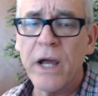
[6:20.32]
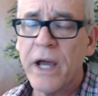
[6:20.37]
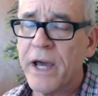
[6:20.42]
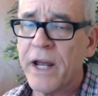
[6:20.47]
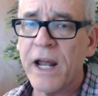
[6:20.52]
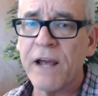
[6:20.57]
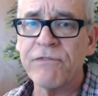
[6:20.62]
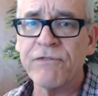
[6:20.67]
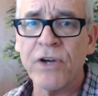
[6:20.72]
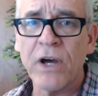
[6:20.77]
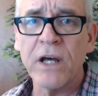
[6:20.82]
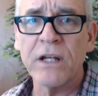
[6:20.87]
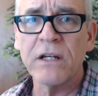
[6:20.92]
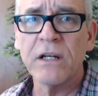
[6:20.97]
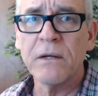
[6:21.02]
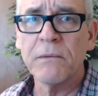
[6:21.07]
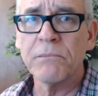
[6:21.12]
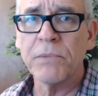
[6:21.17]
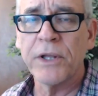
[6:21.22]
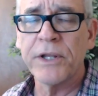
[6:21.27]
And I've
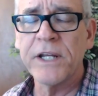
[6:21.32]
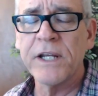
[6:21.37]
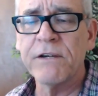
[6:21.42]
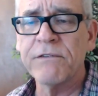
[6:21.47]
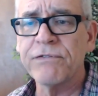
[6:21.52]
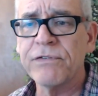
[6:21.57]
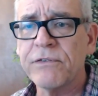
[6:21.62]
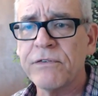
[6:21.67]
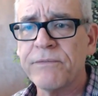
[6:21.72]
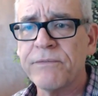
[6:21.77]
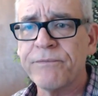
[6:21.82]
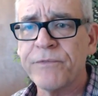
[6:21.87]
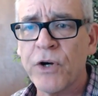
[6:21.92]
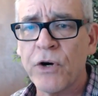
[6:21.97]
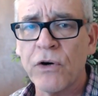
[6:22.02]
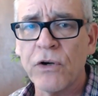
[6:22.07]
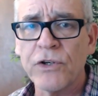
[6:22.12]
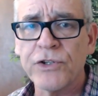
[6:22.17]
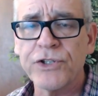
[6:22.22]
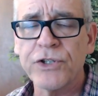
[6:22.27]
taught plenty of
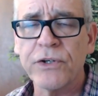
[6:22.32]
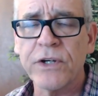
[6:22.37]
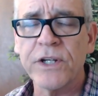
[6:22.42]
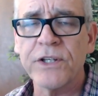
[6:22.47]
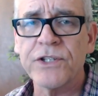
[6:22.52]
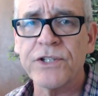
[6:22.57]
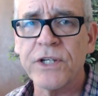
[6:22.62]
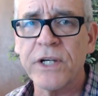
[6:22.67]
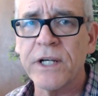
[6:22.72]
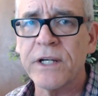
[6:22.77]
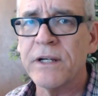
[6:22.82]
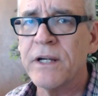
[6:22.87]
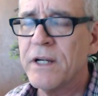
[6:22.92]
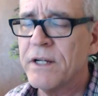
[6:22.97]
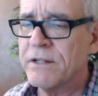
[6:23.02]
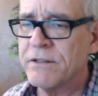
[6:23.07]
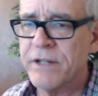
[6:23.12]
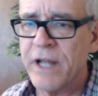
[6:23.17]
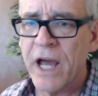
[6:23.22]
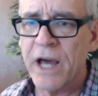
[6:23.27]
girls who can
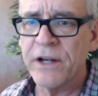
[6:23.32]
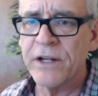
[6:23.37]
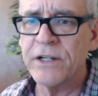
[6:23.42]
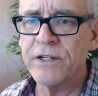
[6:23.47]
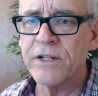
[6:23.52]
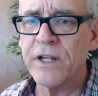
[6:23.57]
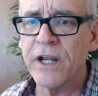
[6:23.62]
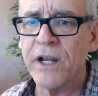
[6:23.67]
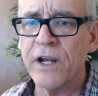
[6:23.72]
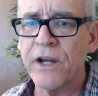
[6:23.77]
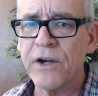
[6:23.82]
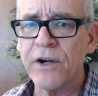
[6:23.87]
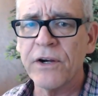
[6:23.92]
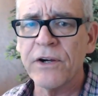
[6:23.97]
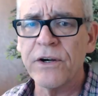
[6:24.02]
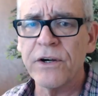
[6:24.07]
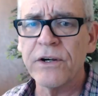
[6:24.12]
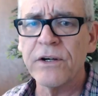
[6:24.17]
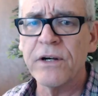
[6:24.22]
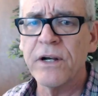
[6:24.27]
sing down into
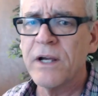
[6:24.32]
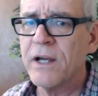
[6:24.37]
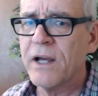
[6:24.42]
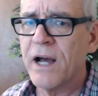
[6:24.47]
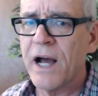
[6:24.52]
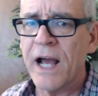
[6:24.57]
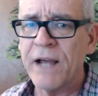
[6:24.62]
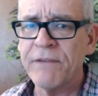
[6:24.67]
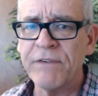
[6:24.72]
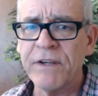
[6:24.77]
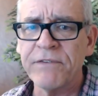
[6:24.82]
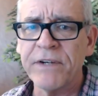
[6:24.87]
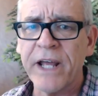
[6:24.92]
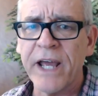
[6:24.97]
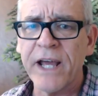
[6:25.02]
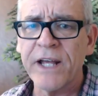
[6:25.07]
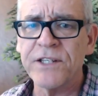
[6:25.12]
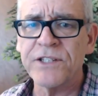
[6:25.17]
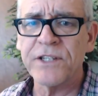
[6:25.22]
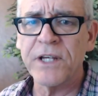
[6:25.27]
here. I've even
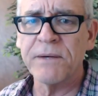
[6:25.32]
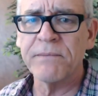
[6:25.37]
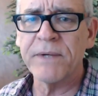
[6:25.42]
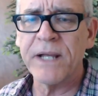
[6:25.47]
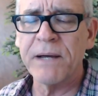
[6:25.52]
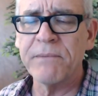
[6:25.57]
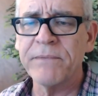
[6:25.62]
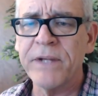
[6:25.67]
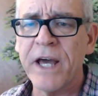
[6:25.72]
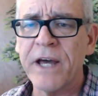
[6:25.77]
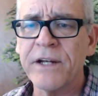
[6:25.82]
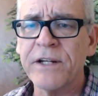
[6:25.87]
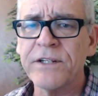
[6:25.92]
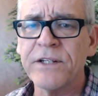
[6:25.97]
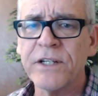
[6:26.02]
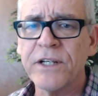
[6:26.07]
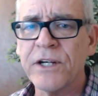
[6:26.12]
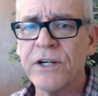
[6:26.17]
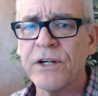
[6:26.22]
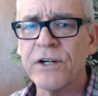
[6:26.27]
had some come down
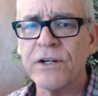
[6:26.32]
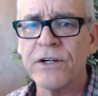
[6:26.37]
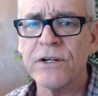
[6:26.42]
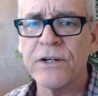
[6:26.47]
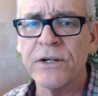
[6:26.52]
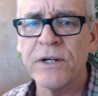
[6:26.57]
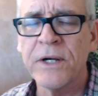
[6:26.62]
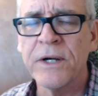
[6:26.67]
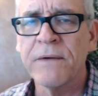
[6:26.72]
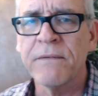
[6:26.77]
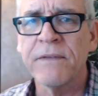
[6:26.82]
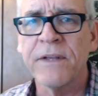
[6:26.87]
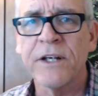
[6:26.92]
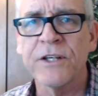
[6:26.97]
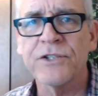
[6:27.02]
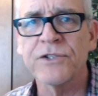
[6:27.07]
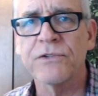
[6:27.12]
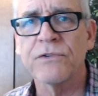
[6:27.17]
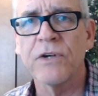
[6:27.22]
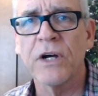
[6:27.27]
into here.
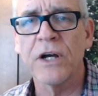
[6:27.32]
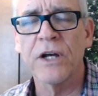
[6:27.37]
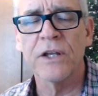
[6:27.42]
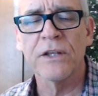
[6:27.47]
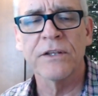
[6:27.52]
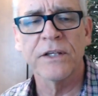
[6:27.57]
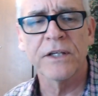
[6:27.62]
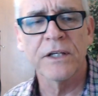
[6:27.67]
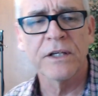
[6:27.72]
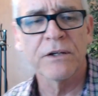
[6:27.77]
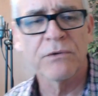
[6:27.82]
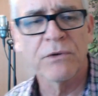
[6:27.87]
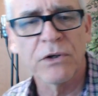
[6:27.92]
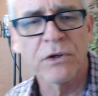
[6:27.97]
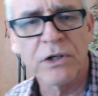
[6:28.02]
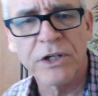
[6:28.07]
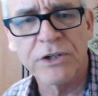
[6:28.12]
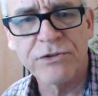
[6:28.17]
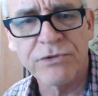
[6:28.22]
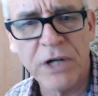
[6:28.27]
That's uh, the
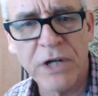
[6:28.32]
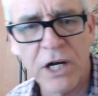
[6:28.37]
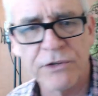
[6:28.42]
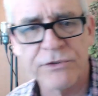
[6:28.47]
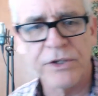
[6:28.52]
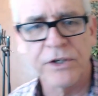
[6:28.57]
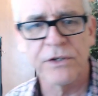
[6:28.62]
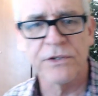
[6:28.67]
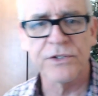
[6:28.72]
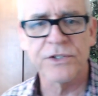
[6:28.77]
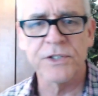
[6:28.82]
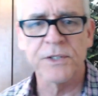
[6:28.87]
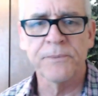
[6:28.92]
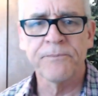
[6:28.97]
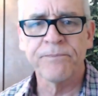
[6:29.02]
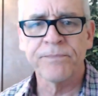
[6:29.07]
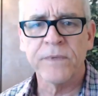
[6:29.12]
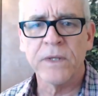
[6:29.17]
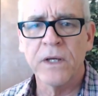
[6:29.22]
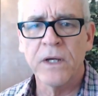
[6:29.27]
real contraltos.
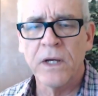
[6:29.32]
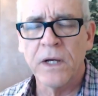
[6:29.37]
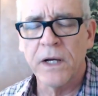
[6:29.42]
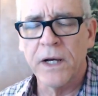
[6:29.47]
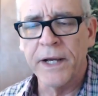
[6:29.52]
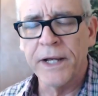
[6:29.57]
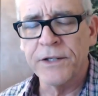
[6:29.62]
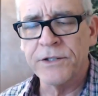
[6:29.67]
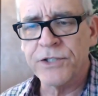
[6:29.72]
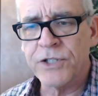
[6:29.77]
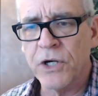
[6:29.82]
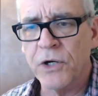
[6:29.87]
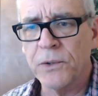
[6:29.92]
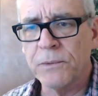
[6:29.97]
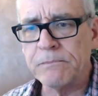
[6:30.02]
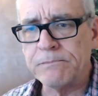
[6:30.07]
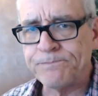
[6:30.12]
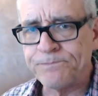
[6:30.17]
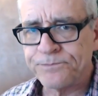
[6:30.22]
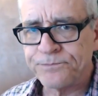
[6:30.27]
And
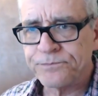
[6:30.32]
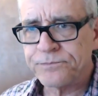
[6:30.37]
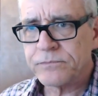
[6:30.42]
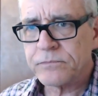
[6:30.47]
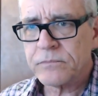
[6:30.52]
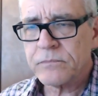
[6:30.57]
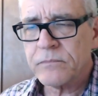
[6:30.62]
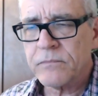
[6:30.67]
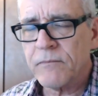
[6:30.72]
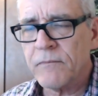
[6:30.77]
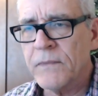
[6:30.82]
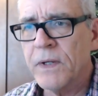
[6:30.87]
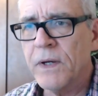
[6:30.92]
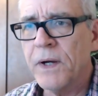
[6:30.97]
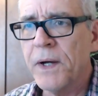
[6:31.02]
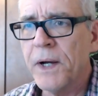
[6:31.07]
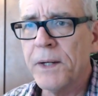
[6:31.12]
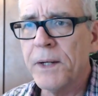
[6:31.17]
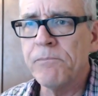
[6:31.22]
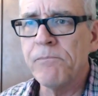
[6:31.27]
so
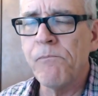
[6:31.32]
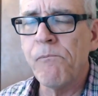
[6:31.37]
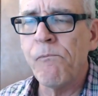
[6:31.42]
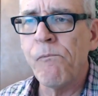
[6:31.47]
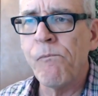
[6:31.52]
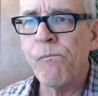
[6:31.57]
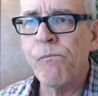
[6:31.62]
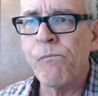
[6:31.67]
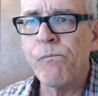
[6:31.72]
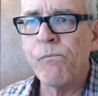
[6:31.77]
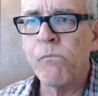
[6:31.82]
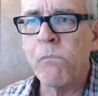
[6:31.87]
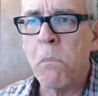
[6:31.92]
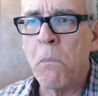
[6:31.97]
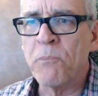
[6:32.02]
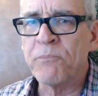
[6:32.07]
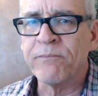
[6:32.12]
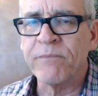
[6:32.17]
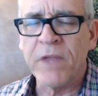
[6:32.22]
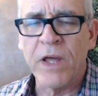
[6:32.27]
um,
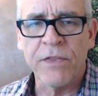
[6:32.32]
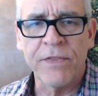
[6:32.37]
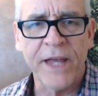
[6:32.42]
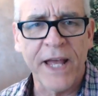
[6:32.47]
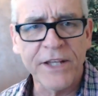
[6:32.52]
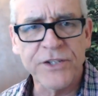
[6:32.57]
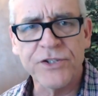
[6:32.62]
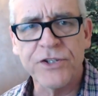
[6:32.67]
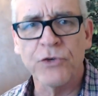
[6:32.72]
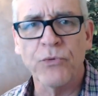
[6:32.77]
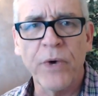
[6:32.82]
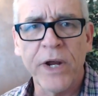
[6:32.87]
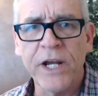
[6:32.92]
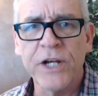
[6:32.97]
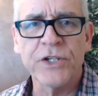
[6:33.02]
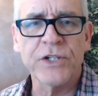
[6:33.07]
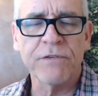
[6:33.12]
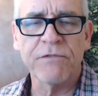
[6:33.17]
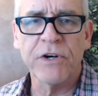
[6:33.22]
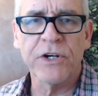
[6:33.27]
that's the
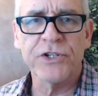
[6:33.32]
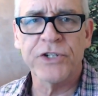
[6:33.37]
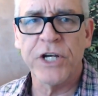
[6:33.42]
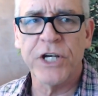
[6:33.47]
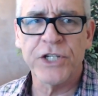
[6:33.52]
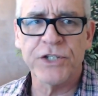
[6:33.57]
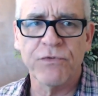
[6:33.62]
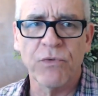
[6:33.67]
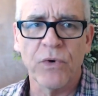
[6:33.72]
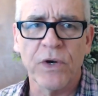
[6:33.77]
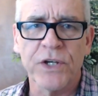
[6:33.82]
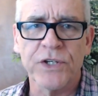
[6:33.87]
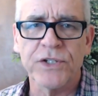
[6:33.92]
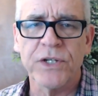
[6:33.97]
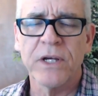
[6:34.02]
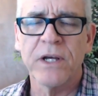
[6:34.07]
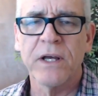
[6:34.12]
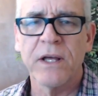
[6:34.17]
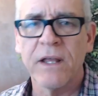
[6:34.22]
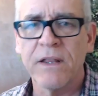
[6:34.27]
range of our chest voice.
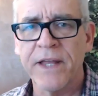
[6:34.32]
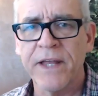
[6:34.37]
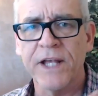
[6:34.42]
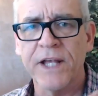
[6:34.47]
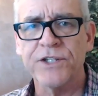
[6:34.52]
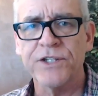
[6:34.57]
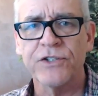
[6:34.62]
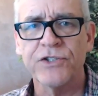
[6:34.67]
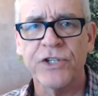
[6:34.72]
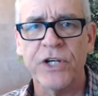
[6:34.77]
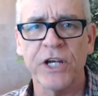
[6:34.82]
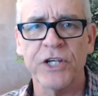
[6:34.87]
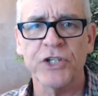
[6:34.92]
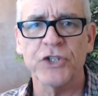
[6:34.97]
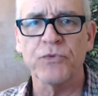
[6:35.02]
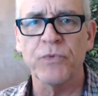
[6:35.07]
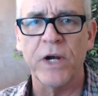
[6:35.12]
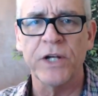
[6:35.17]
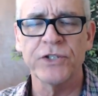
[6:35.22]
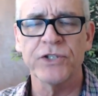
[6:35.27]
That's a
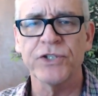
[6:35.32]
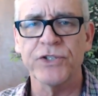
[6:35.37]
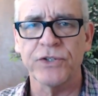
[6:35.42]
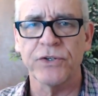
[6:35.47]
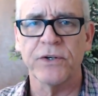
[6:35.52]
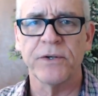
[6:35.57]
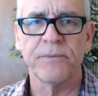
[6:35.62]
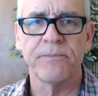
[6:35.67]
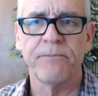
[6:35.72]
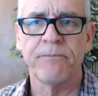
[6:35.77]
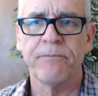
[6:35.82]
chest register.